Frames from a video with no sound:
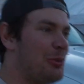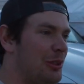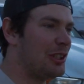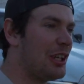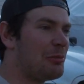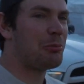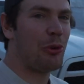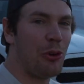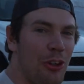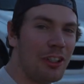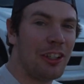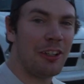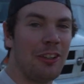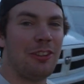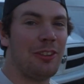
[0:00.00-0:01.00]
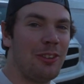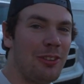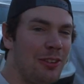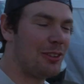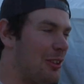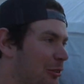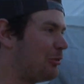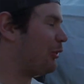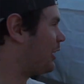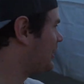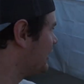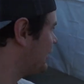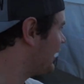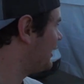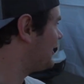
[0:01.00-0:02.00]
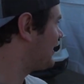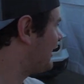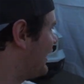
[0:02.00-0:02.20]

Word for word: we got bored on the Friday night. We